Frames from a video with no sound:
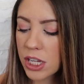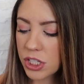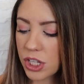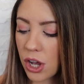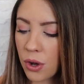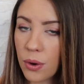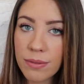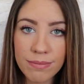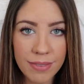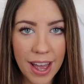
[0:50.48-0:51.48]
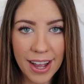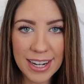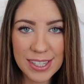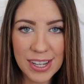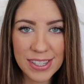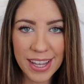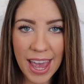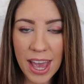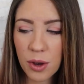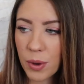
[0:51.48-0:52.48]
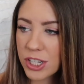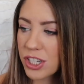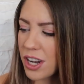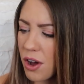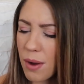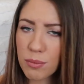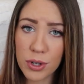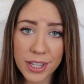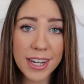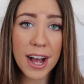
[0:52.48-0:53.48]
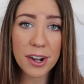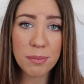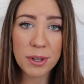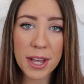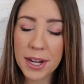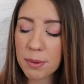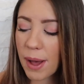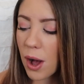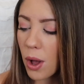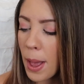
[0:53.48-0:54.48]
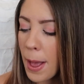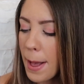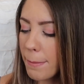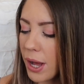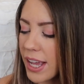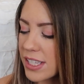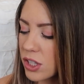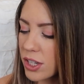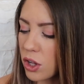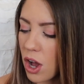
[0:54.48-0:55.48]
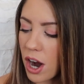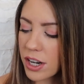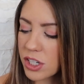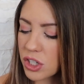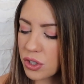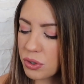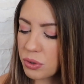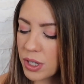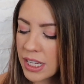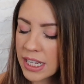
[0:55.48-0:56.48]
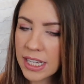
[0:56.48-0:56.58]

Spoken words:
So I got a slice of cake, which, you know, I'm really not complaining about, but it's a little hard to